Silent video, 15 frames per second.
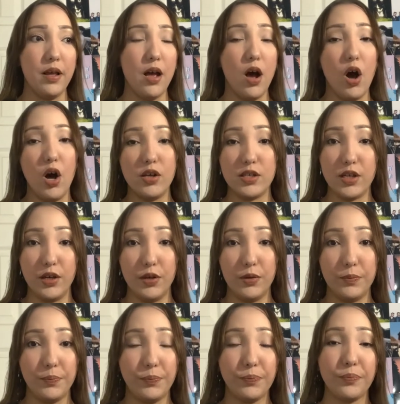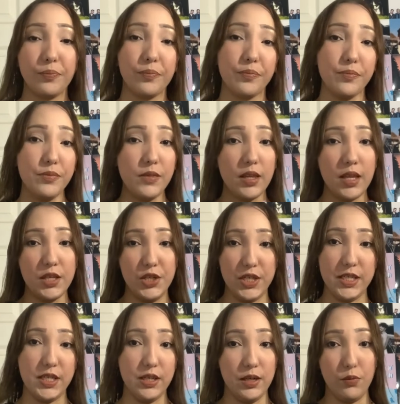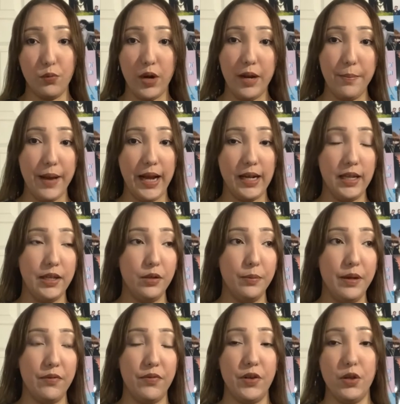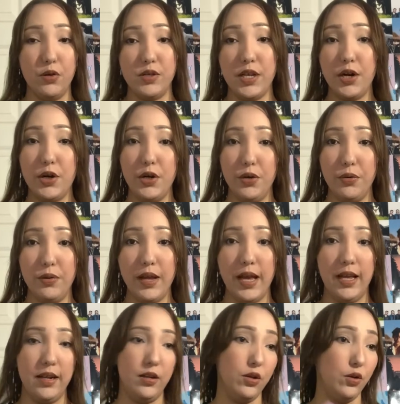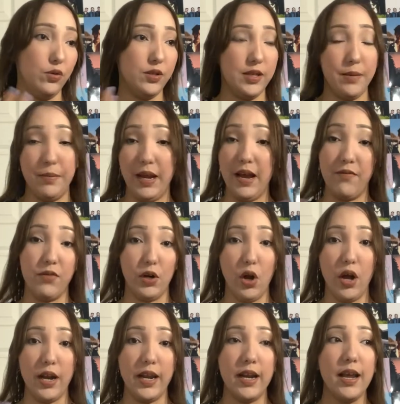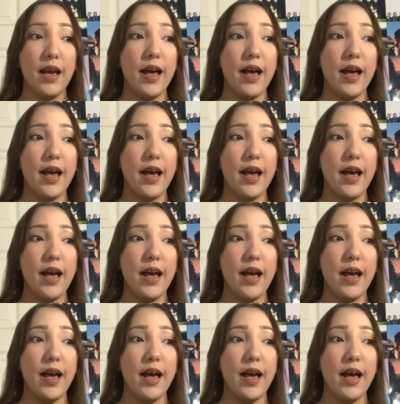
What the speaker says: Also, just to run it back a little bit for those that are new and those that may have forgotten,